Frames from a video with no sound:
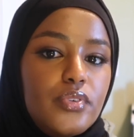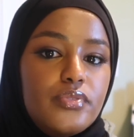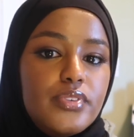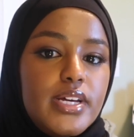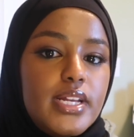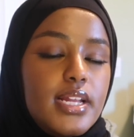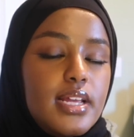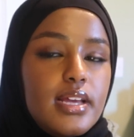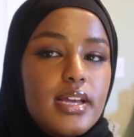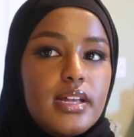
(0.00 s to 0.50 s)
of
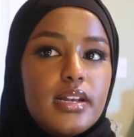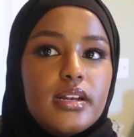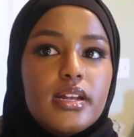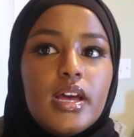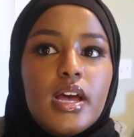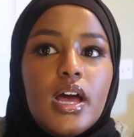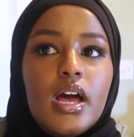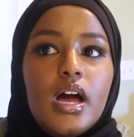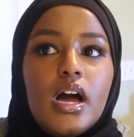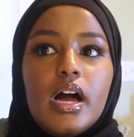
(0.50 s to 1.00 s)
it and
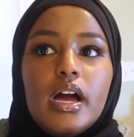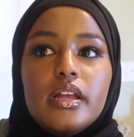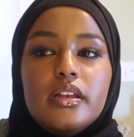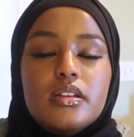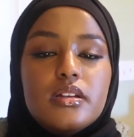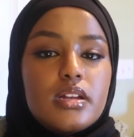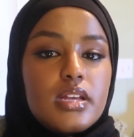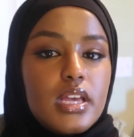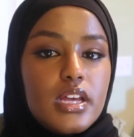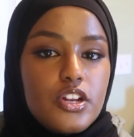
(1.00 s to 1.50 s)
I
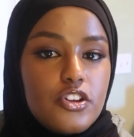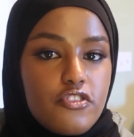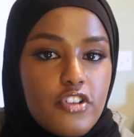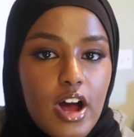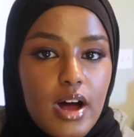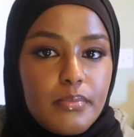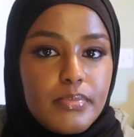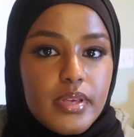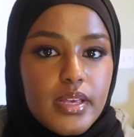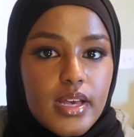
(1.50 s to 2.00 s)
didn't get a
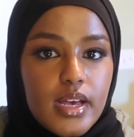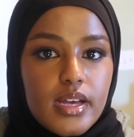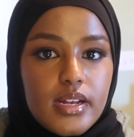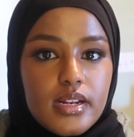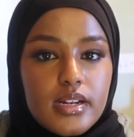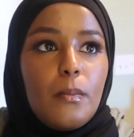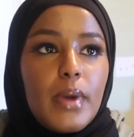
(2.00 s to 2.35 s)
job yet?